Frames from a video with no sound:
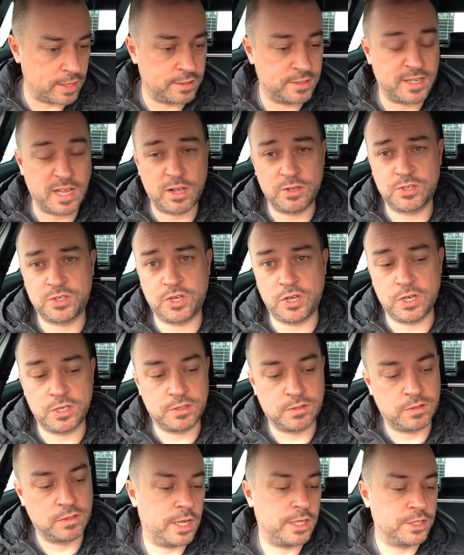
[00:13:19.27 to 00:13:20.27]
Sounds good,
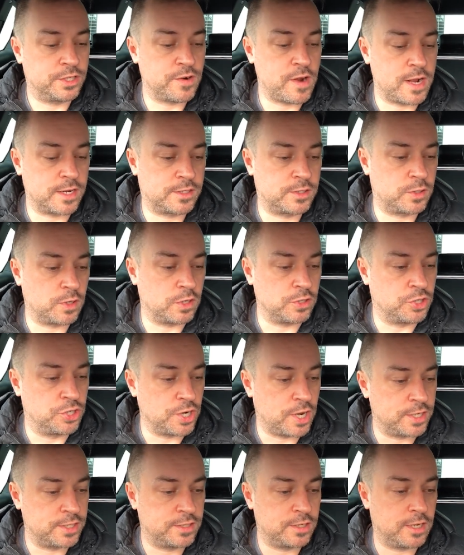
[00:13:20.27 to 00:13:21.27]
interacts
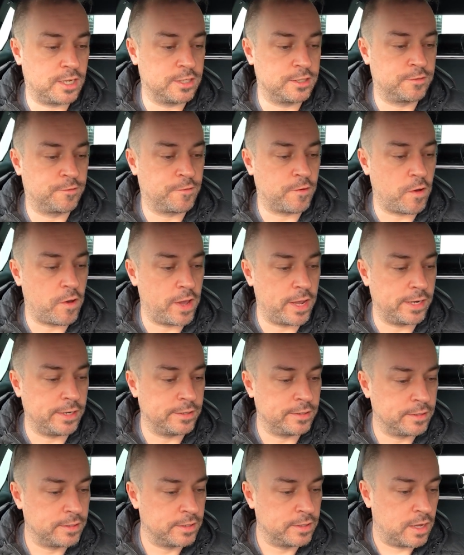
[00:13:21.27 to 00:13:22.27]
just as
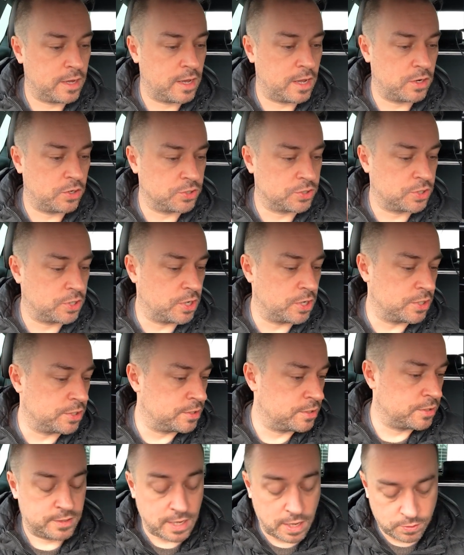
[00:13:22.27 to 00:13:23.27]
fine. Looks good,
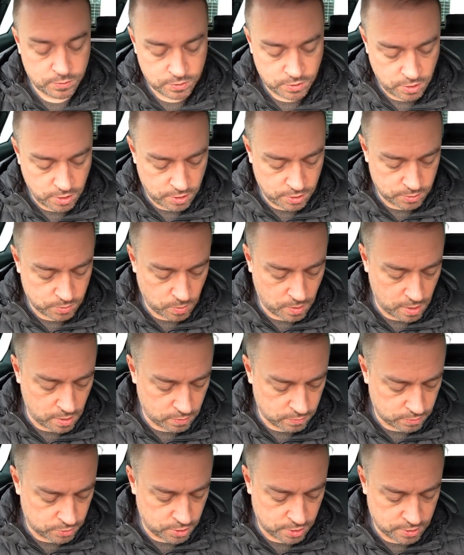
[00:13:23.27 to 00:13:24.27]
sounds good as
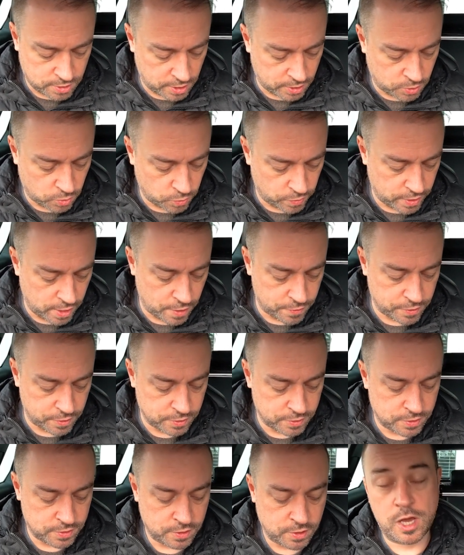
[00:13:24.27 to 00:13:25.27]
well, just like all the
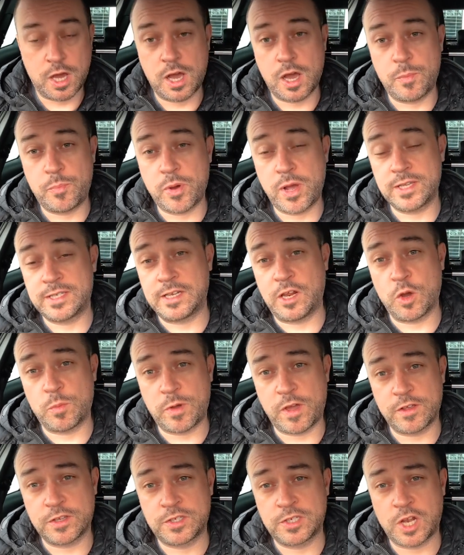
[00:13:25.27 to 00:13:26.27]
others. But it's a little
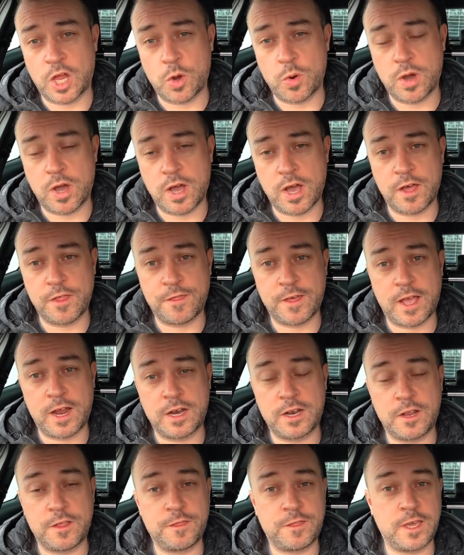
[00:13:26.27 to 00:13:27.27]
bit slower
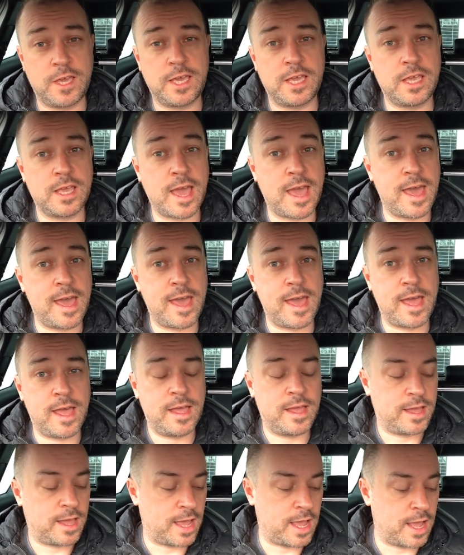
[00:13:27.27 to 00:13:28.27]
than the Air
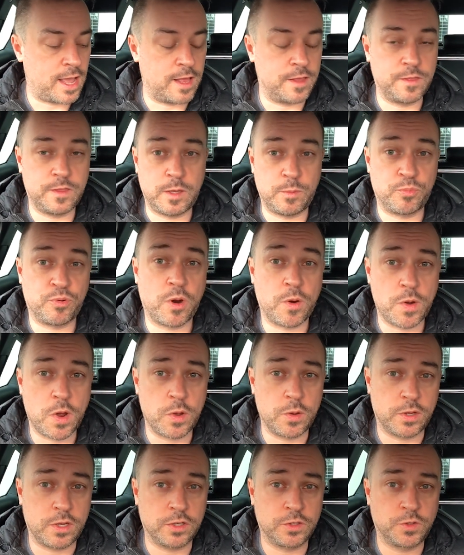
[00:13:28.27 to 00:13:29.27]
and the Pro
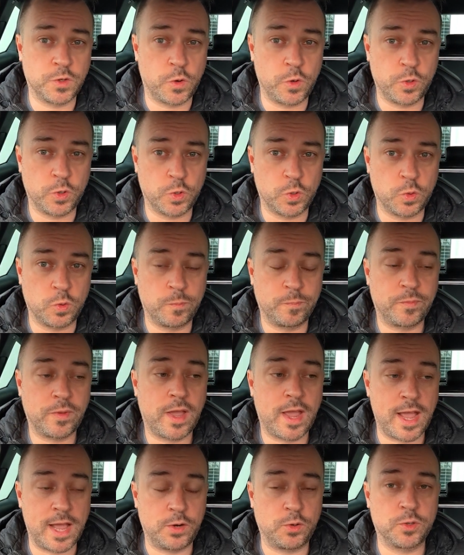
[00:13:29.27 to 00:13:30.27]
Oak dongle,
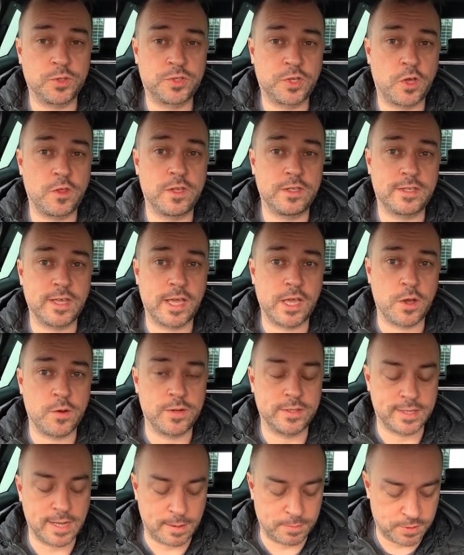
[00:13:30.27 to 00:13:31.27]
and also the DAYO
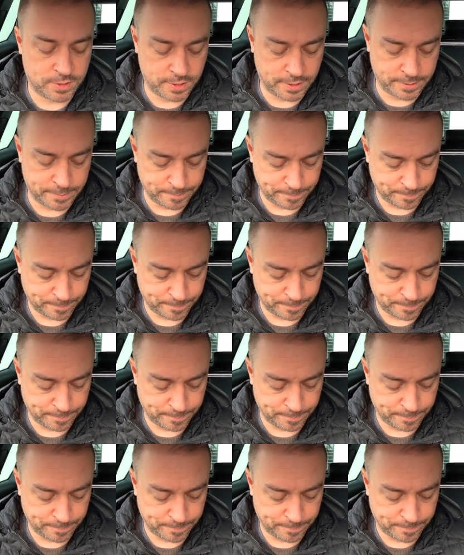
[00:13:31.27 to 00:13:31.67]
adapter.